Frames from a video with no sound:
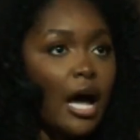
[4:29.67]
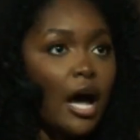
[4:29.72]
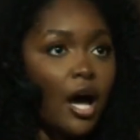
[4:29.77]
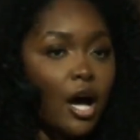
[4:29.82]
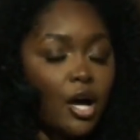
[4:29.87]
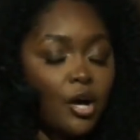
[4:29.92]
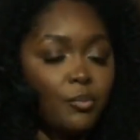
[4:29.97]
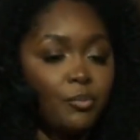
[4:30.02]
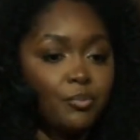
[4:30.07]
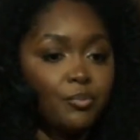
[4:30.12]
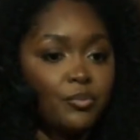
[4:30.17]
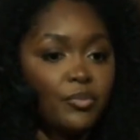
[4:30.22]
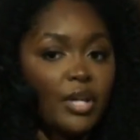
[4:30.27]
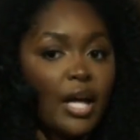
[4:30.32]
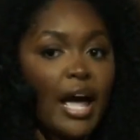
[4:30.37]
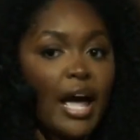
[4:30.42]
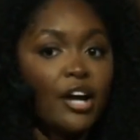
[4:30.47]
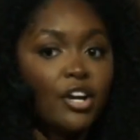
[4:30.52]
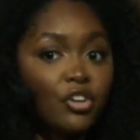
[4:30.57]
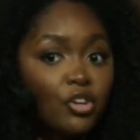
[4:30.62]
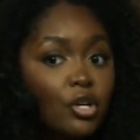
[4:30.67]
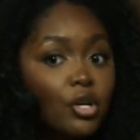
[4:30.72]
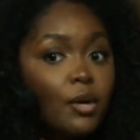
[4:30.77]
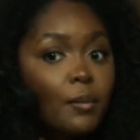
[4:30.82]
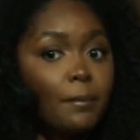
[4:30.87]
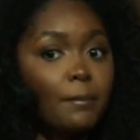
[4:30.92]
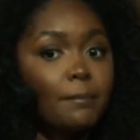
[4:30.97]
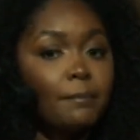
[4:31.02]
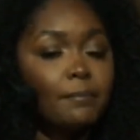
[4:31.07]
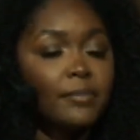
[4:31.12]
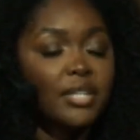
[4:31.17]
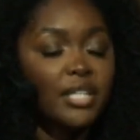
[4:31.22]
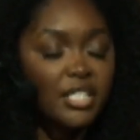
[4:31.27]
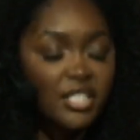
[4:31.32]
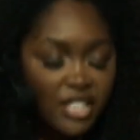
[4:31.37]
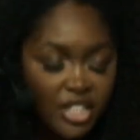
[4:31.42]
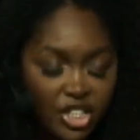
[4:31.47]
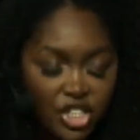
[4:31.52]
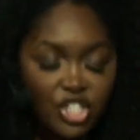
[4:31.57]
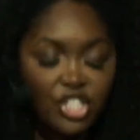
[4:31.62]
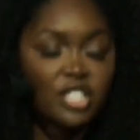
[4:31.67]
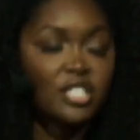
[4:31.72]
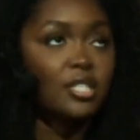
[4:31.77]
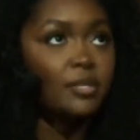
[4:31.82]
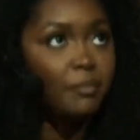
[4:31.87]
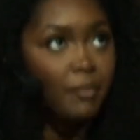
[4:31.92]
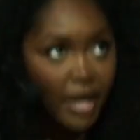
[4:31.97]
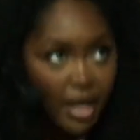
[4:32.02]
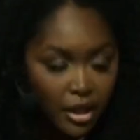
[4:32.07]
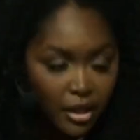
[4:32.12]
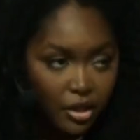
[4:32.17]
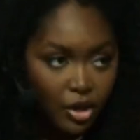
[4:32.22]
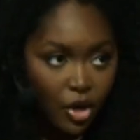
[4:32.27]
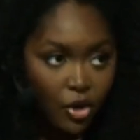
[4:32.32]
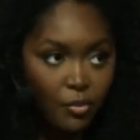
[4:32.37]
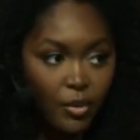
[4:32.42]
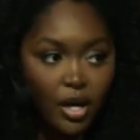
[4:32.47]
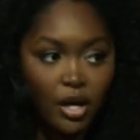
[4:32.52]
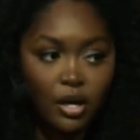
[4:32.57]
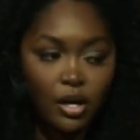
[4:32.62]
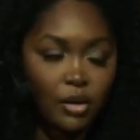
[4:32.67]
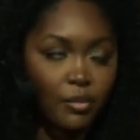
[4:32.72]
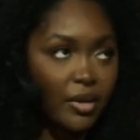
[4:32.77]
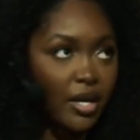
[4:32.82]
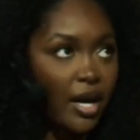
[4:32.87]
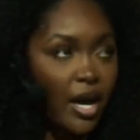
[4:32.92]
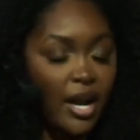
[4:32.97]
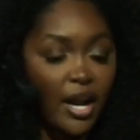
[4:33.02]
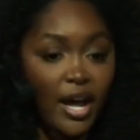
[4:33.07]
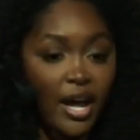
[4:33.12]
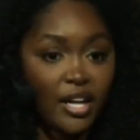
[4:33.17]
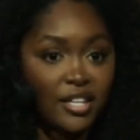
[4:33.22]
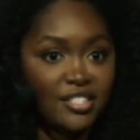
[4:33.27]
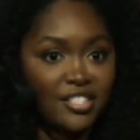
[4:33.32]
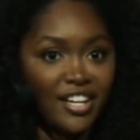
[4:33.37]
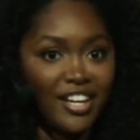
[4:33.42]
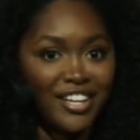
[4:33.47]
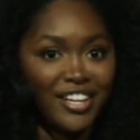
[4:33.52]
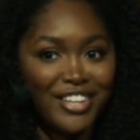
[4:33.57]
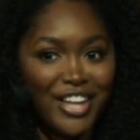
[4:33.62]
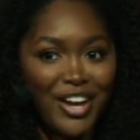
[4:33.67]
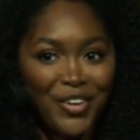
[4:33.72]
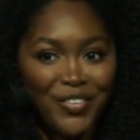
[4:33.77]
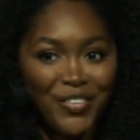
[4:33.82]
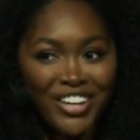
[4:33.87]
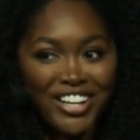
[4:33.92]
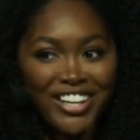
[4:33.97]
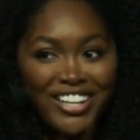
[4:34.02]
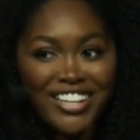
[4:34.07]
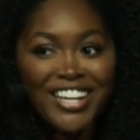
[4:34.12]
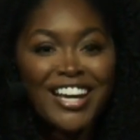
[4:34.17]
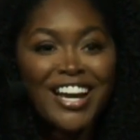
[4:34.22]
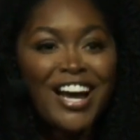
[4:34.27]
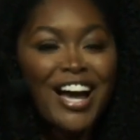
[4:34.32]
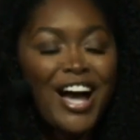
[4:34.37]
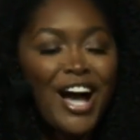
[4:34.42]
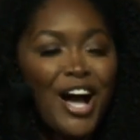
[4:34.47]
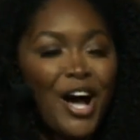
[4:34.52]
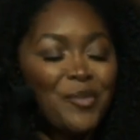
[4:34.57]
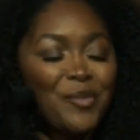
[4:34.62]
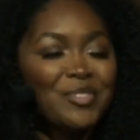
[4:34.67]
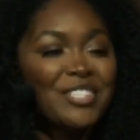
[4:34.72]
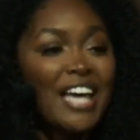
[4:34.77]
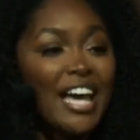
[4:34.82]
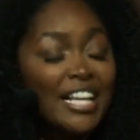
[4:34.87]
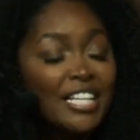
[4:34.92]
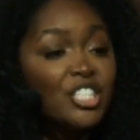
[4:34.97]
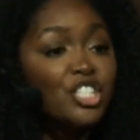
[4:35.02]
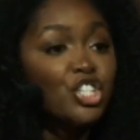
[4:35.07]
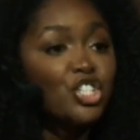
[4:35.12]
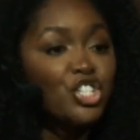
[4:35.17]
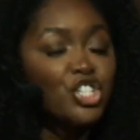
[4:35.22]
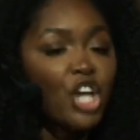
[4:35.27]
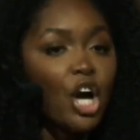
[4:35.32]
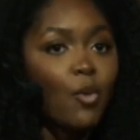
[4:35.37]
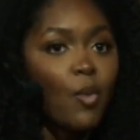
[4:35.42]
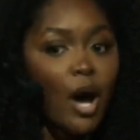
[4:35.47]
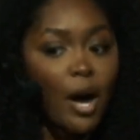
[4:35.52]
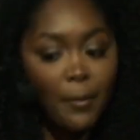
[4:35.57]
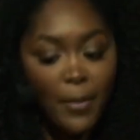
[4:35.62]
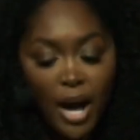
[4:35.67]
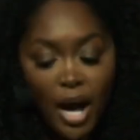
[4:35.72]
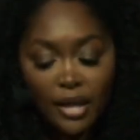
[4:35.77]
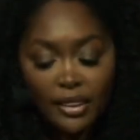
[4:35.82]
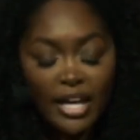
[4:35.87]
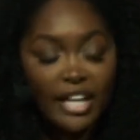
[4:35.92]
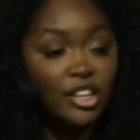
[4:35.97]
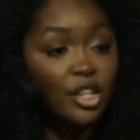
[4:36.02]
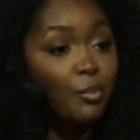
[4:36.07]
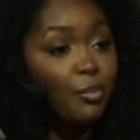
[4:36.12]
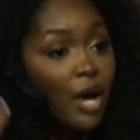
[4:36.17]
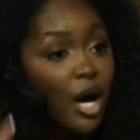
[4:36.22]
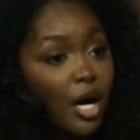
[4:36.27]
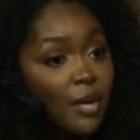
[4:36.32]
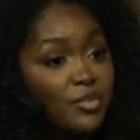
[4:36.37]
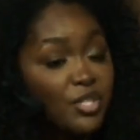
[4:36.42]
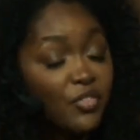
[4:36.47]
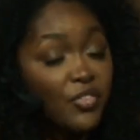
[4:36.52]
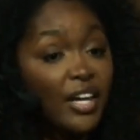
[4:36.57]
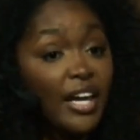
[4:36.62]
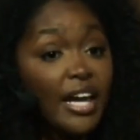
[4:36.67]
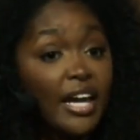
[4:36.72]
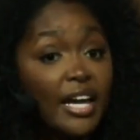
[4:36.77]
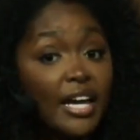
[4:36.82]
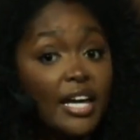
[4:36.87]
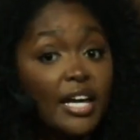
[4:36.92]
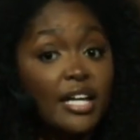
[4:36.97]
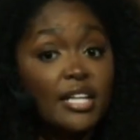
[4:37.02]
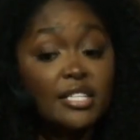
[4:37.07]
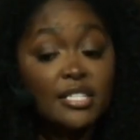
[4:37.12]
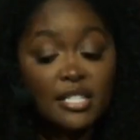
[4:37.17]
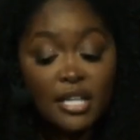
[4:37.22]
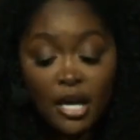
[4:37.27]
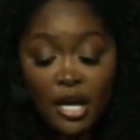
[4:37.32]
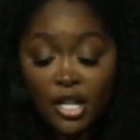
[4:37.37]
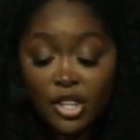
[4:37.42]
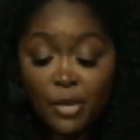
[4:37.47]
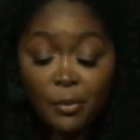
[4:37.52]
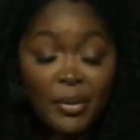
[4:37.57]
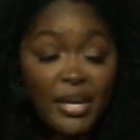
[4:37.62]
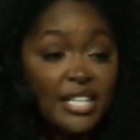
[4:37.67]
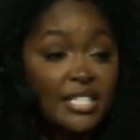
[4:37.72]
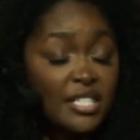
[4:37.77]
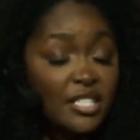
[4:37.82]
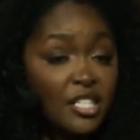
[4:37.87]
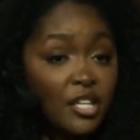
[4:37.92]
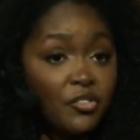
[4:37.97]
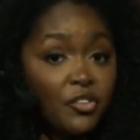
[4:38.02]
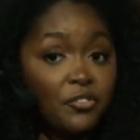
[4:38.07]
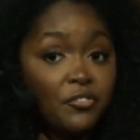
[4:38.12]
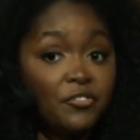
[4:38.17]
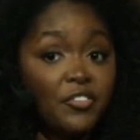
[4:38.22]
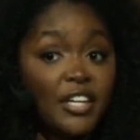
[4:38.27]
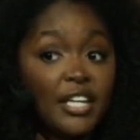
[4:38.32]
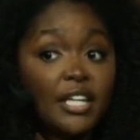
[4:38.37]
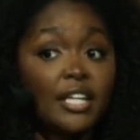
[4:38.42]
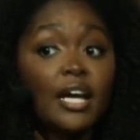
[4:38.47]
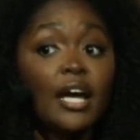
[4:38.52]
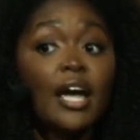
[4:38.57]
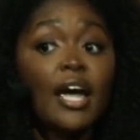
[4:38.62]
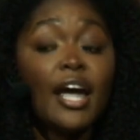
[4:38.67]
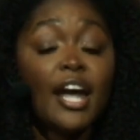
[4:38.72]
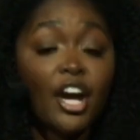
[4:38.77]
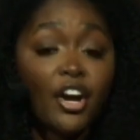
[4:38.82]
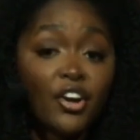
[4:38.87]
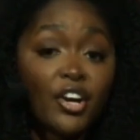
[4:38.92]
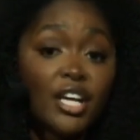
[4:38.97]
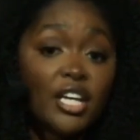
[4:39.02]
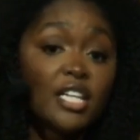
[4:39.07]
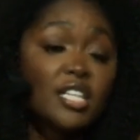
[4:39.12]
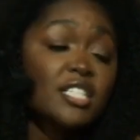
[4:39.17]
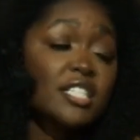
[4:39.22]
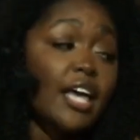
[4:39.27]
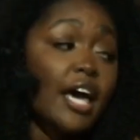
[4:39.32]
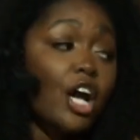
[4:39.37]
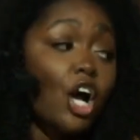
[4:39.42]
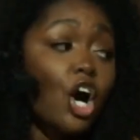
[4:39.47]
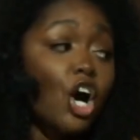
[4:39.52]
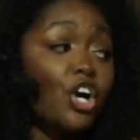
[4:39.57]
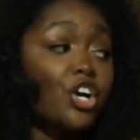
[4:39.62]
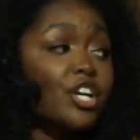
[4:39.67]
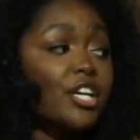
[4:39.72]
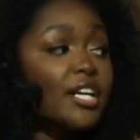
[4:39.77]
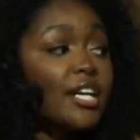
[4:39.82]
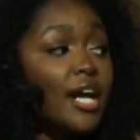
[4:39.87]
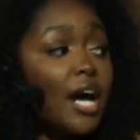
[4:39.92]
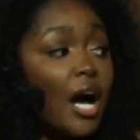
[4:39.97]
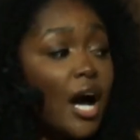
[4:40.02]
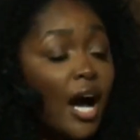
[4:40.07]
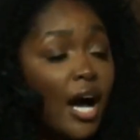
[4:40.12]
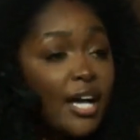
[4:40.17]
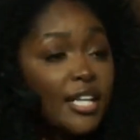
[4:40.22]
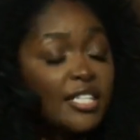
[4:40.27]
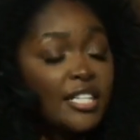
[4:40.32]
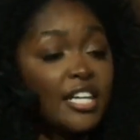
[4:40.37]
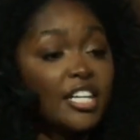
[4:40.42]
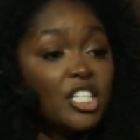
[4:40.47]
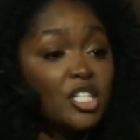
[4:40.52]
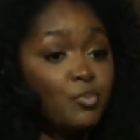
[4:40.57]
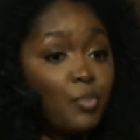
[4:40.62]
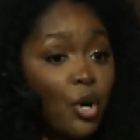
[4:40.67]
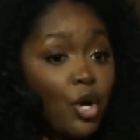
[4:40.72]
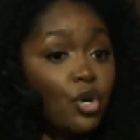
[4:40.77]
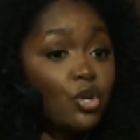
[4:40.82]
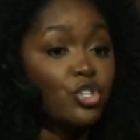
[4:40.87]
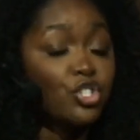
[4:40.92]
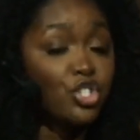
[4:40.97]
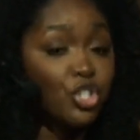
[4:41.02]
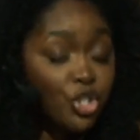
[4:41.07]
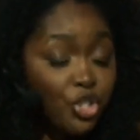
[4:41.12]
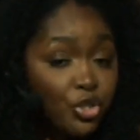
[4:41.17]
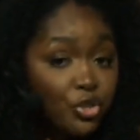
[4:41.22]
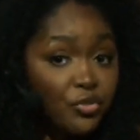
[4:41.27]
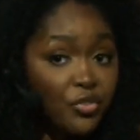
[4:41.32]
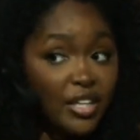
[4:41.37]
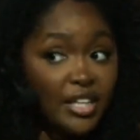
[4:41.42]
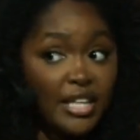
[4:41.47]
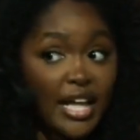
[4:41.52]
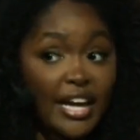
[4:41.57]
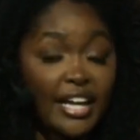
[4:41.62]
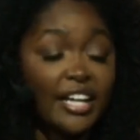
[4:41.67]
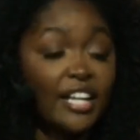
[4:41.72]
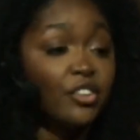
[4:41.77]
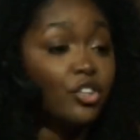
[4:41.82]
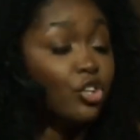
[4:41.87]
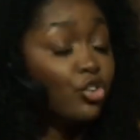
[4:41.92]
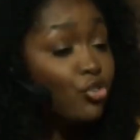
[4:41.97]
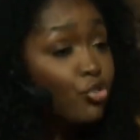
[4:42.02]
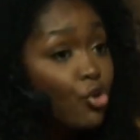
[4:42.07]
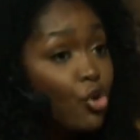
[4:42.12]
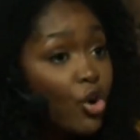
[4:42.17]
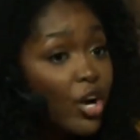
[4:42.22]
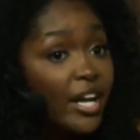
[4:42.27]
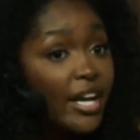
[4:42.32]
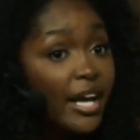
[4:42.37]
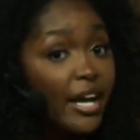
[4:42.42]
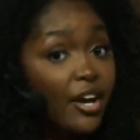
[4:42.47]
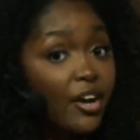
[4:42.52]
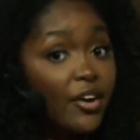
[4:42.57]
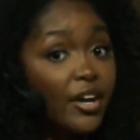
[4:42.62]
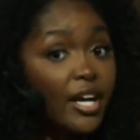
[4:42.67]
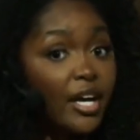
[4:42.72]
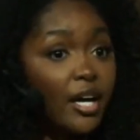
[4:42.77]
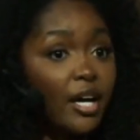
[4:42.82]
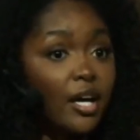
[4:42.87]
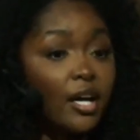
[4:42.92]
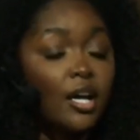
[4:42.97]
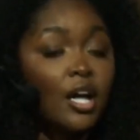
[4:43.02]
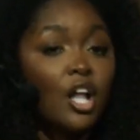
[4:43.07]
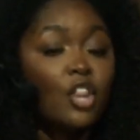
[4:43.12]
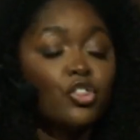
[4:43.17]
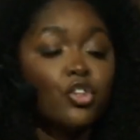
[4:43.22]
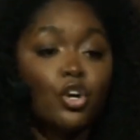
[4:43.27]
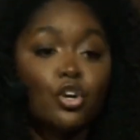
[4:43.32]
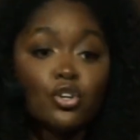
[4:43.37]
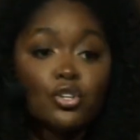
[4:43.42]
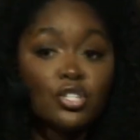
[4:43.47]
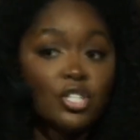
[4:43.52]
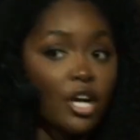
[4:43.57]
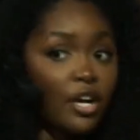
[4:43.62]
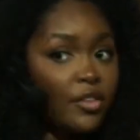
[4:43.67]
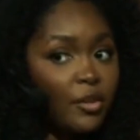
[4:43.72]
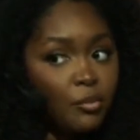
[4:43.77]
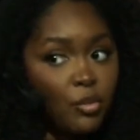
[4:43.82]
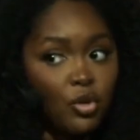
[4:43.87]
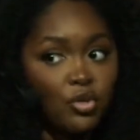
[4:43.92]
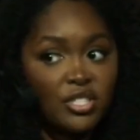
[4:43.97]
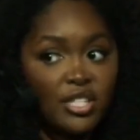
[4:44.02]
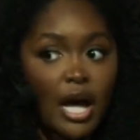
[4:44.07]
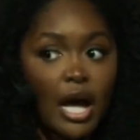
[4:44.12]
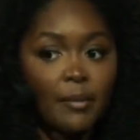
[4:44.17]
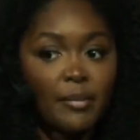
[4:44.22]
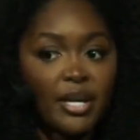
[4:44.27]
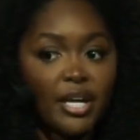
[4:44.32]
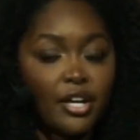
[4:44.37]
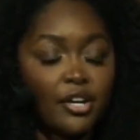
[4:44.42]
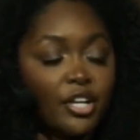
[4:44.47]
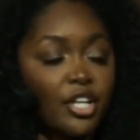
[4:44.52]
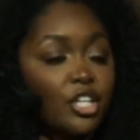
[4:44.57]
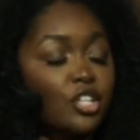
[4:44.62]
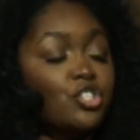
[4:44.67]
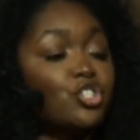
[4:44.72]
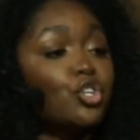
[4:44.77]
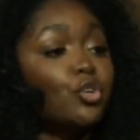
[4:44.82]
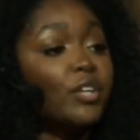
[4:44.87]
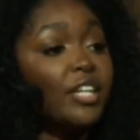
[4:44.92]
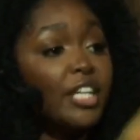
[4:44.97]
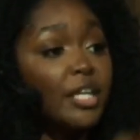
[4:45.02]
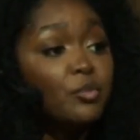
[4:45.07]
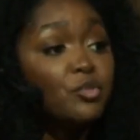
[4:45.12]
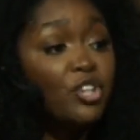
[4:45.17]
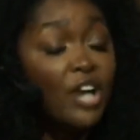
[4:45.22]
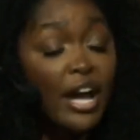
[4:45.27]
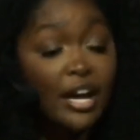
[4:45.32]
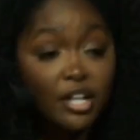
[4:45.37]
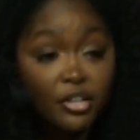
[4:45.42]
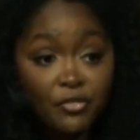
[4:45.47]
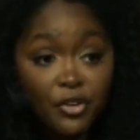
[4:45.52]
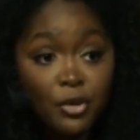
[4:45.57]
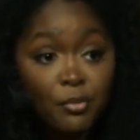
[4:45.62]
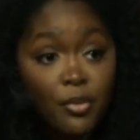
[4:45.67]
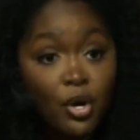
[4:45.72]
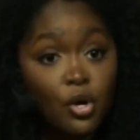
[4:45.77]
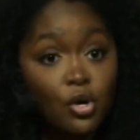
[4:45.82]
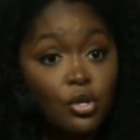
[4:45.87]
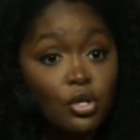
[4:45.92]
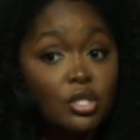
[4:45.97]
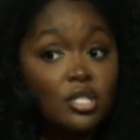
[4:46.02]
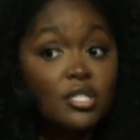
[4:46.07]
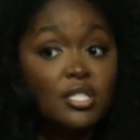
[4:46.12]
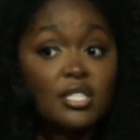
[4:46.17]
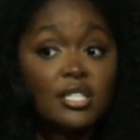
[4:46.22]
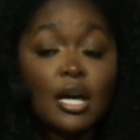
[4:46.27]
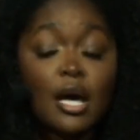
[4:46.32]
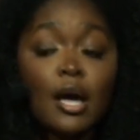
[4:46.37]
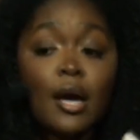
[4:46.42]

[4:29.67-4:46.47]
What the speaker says: acral lentiginous melanoma, oh my God, I hate saying that word, tends to show up on like the palms of the hands, the bases of the feet, areas that are not exposed to UV light. In the groin area, those are the most common areas. So keep track of your moles.